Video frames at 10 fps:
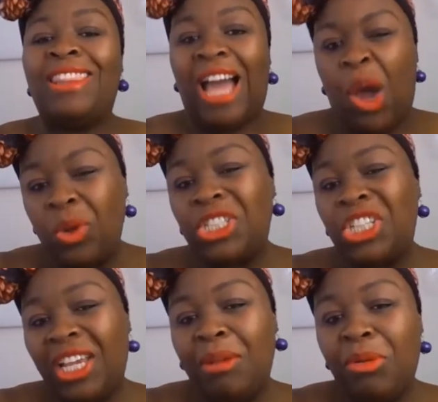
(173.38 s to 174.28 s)
our
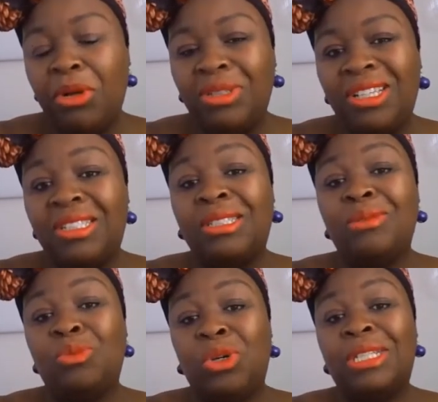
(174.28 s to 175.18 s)
check-in process
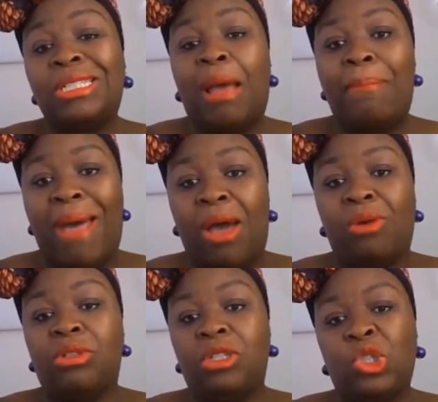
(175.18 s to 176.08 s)
was about